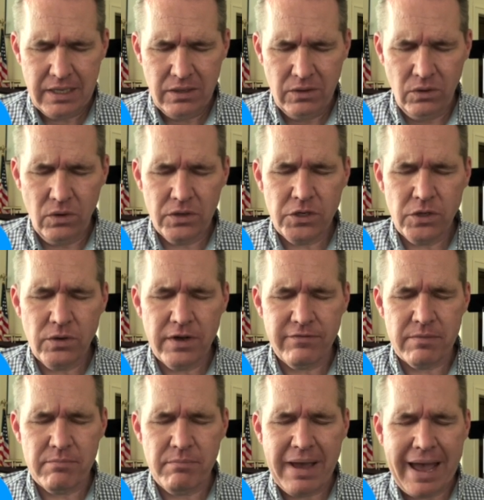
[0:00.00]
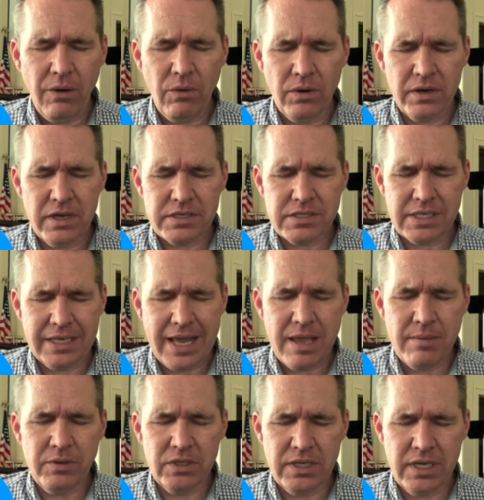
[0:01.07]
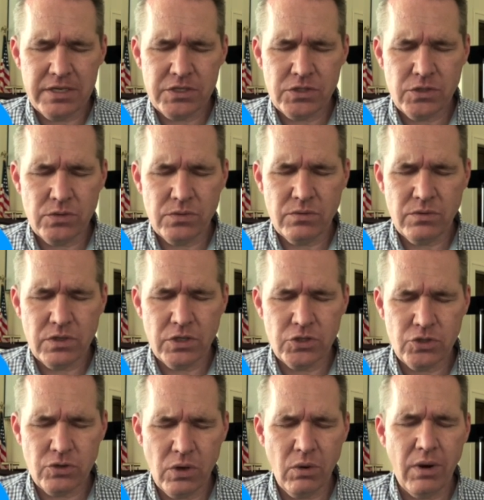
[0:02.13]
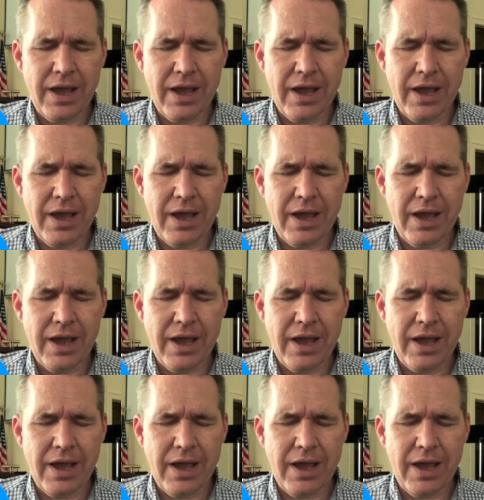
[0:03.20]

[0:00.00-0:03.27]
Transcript: Lord, you have empowered us, enabled us to control